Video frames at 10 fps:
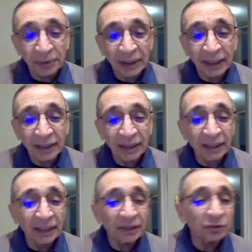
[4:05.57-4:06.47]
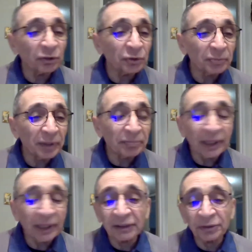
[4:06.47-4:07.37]
I talked to my
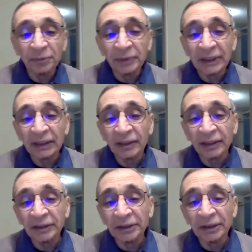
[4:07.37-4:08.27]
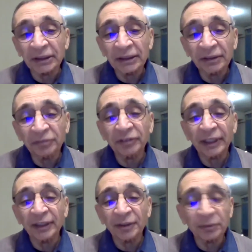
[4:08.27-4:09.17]
parents who were in Karachi to
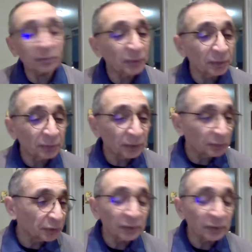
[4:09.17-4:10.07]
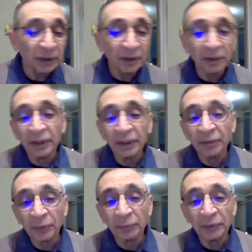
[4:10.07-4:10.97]
find out what was going on and
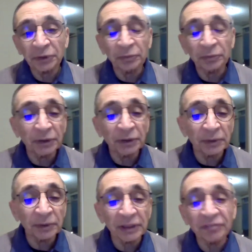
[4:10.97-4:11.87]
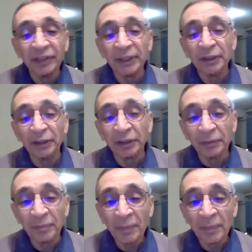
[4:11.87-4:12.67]
what we should be doing, if anything.